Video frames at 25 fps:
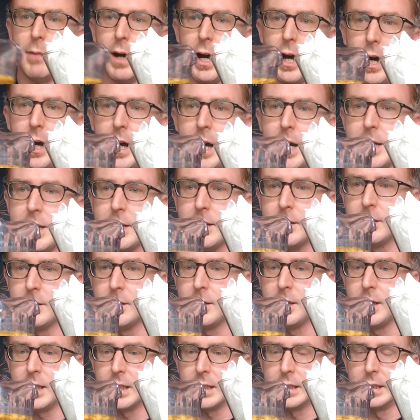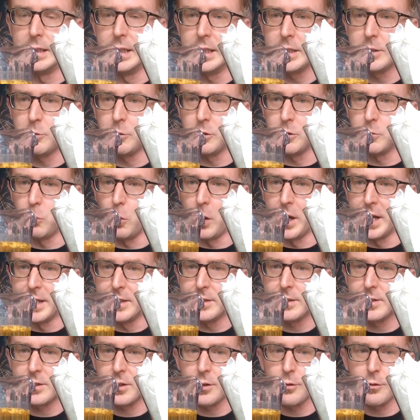my liquid
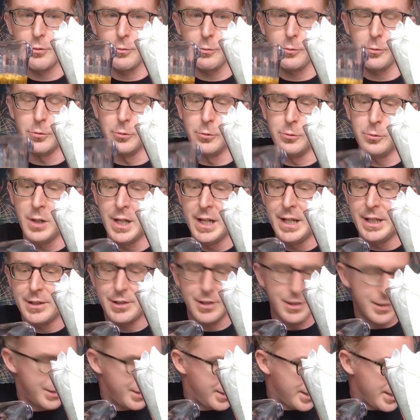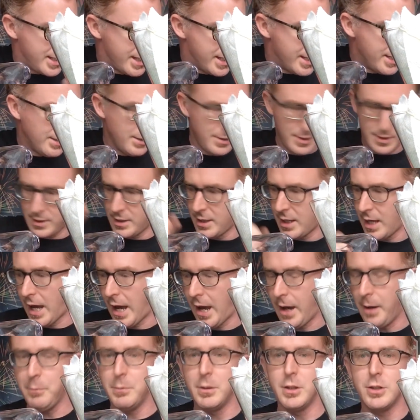waste through to see
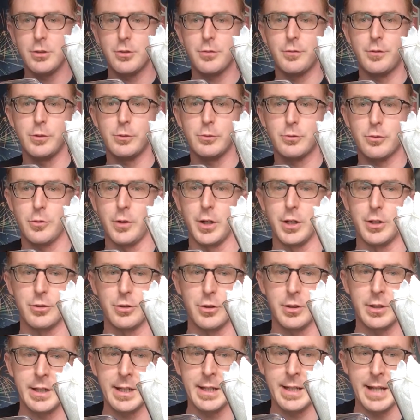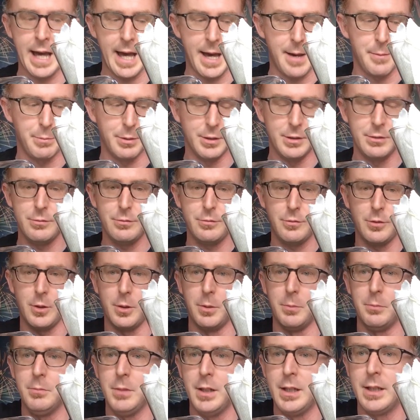how much filtration can happen
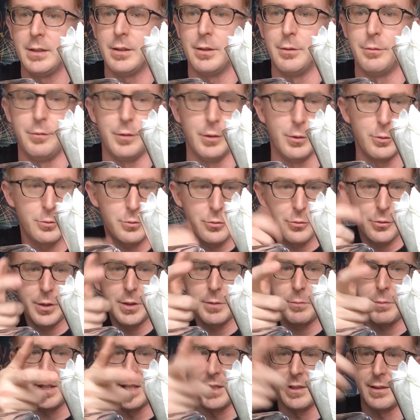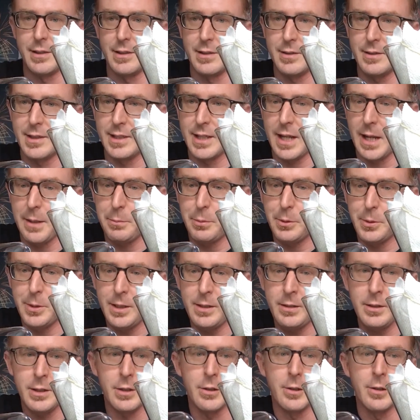from the filtering pieces that I put
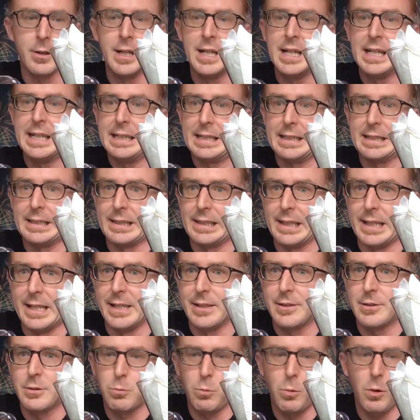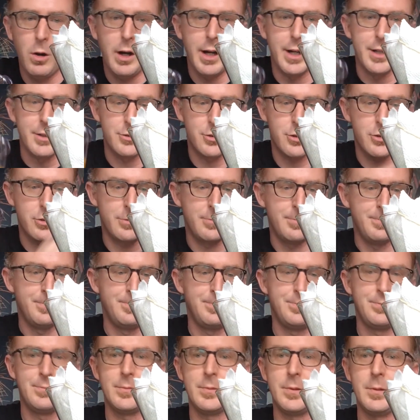in here. Let's watch.
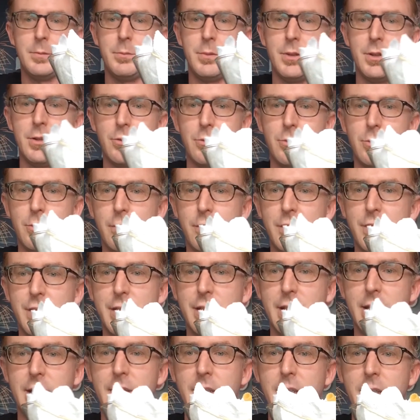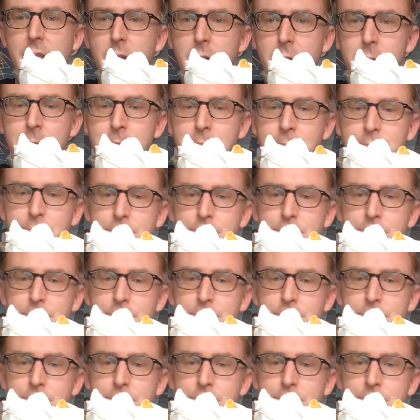Sort of set it here.